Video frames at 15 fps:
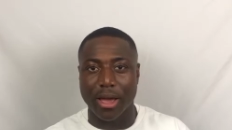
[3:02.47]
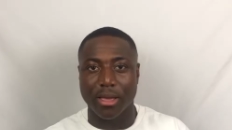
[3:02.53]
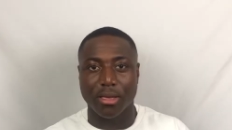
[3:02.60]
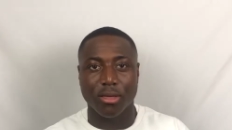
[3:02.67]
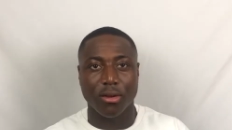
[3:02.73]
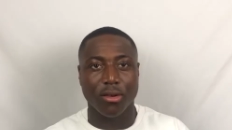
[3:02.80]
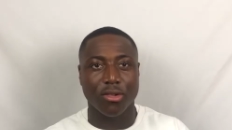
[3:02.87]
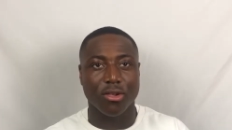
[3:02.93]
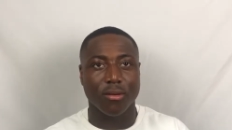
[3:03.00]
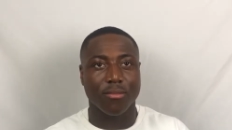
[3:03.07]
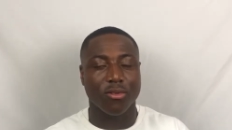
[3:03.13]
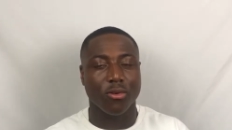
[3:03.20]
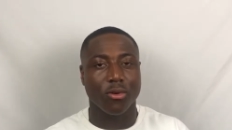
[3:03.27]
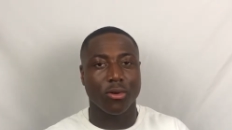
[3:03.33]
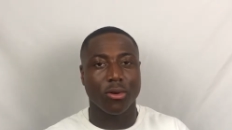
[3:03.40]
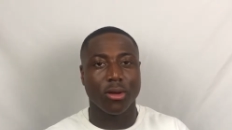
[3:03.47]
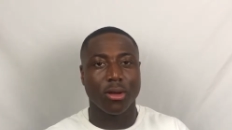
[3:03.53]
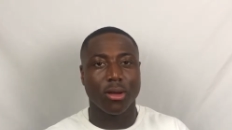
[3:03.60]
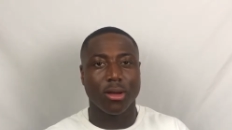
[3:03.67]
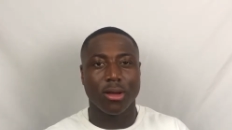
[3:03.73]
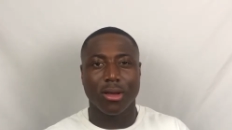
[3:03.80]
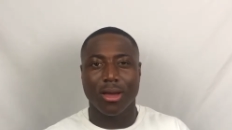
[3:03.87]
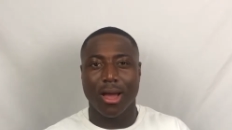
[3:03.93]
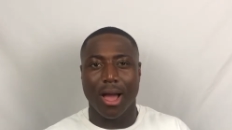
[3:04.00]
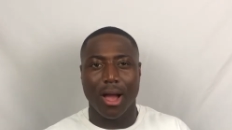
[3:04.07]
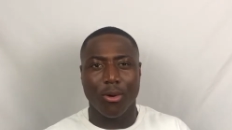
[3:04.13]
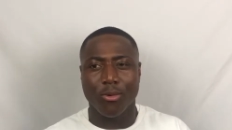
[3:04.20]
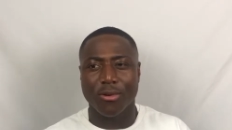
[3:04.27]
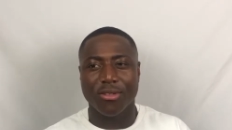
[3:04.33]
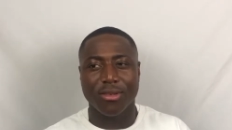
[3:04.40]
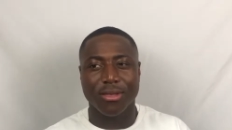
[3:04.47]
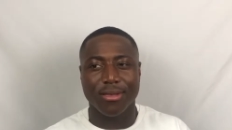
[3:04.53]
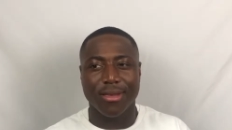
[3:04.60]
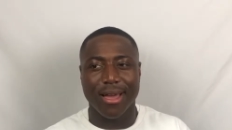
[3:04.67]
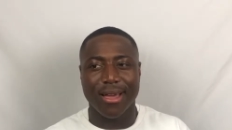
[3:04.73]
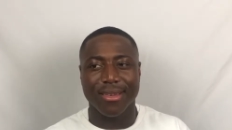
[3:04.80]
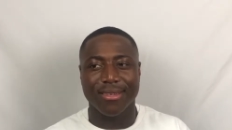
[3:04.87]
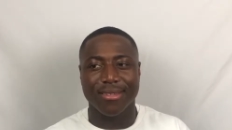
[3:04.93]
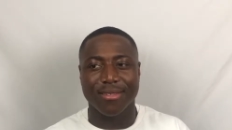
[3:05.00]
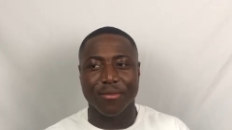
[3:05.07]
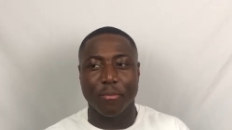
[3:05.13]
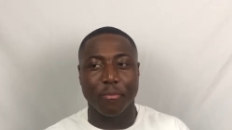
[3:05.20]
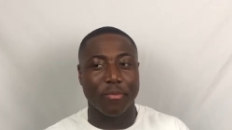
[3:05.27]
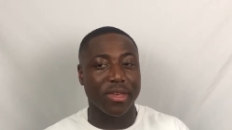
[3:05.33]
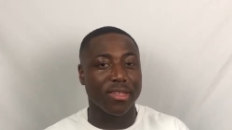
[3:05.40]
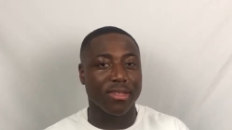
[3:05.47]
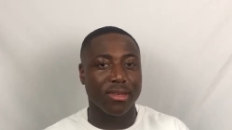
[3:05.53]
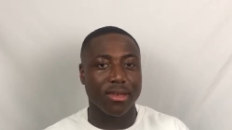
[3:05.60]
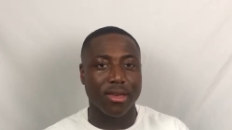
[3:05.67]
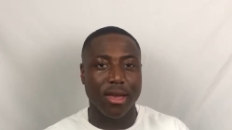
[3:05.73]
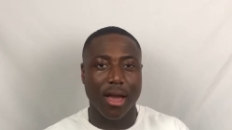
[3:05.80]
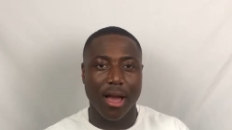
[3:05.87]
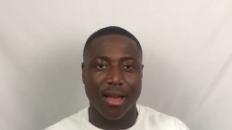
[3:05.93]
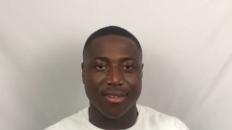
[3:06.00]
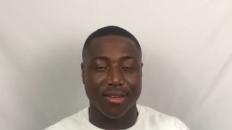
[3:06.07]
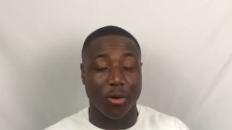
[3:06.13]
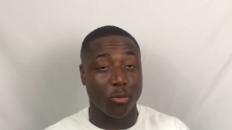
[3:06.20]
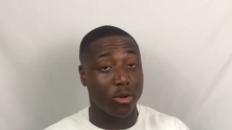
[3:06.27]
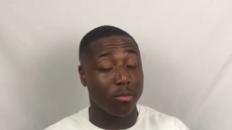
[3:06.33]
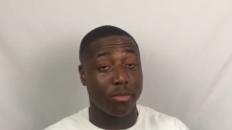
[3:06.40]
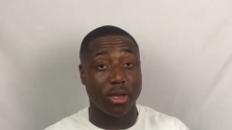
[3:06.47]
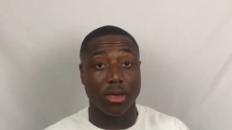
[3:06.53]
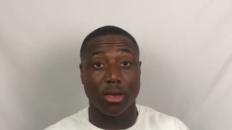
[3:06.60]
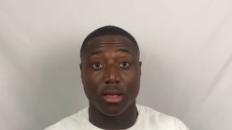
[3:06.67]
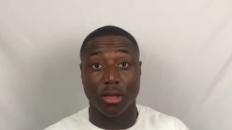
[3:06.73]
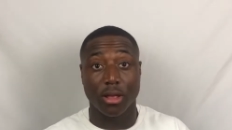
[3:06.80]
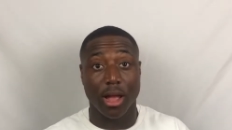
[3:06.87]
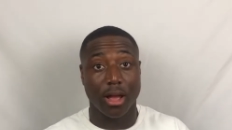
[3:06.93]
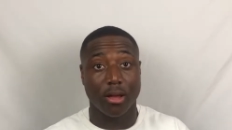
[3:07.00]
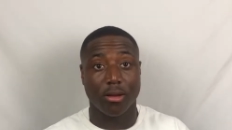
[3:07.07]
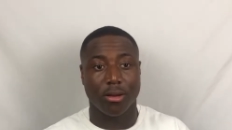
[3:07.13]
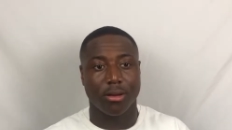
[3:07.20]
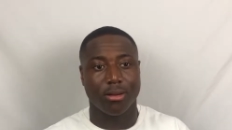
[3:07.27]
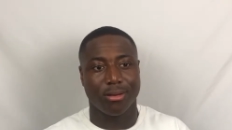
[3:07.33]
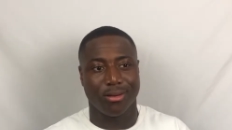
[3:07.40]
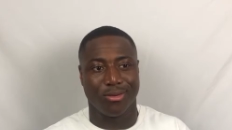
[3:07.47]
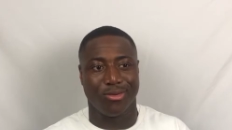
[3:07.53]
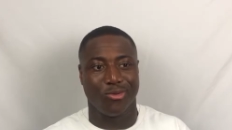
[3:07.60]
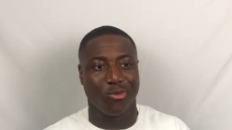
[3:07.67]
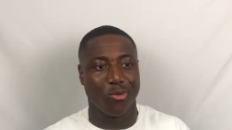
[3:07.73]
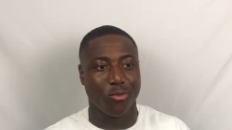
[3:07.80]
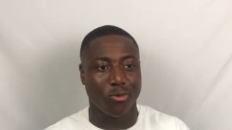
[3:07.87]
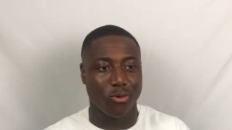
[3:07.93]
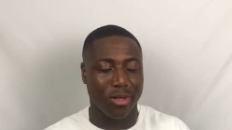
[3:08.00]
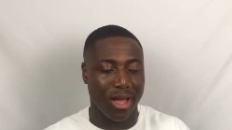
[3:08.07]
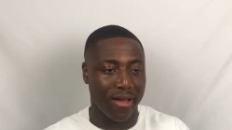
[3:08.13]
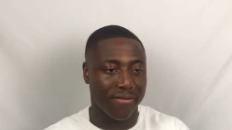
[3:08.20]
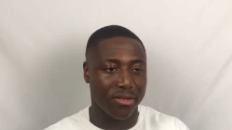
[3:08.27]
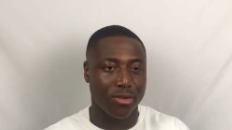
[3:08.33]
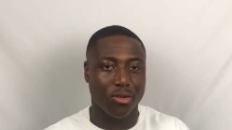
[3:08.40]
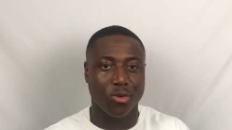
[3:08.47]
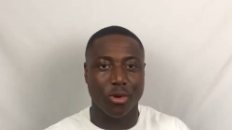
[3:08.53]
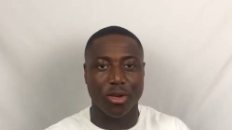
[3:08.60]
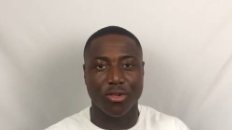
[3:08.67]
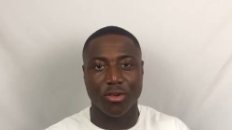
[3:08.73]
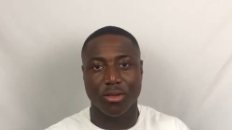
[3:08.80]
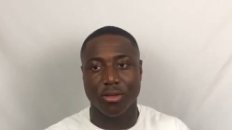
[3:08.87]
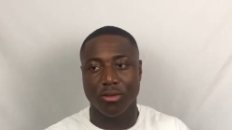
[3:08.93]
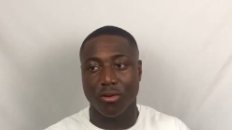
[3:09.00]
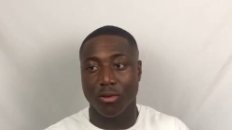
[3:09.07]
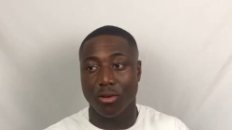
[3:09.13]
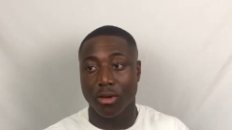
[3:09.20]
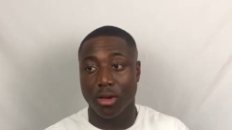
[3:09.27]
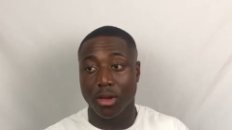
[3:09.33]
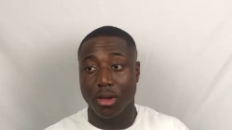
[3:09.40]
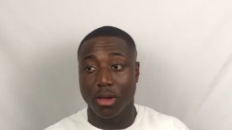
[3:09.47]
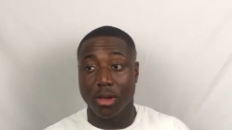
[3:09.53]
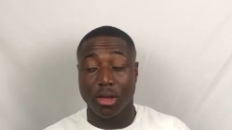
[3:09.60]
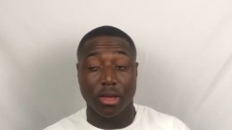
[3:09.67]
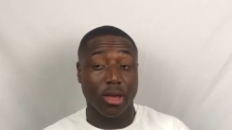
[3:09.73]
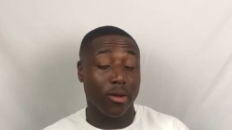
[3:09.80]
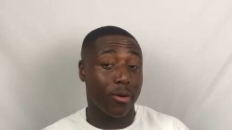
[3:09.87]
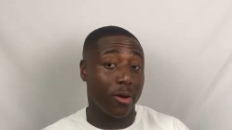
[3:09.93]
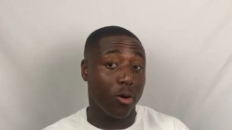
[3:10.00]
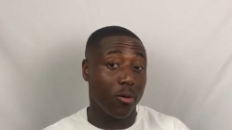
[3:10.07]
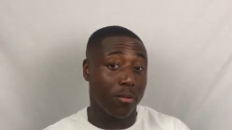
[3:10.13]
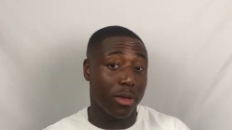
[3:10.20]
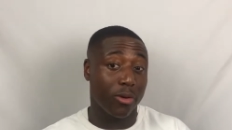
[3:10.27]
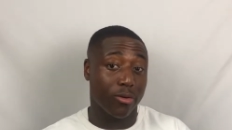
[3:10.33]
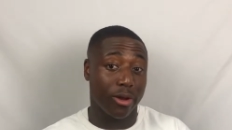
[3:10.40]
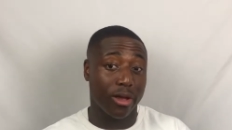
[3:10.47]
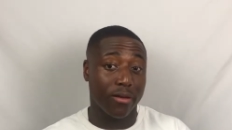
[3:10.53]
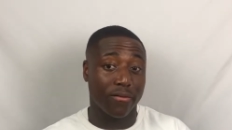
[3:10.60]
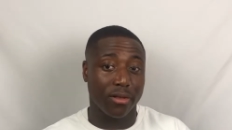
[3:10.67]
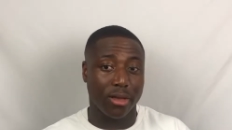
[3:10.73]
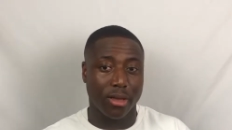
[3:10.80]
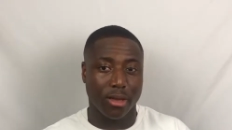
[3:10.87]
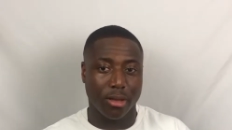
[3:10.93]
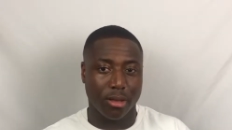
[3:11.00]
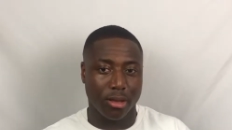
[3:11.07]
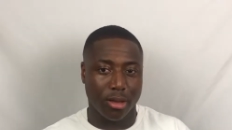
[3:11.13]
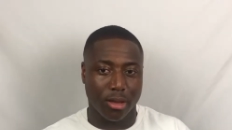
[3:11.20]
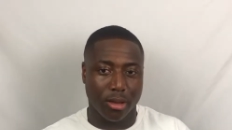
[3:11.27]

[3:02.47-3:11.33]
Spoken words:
internship, so I wasn't as busy as I would be in a normal life situation. So yeah, it helped me creatively.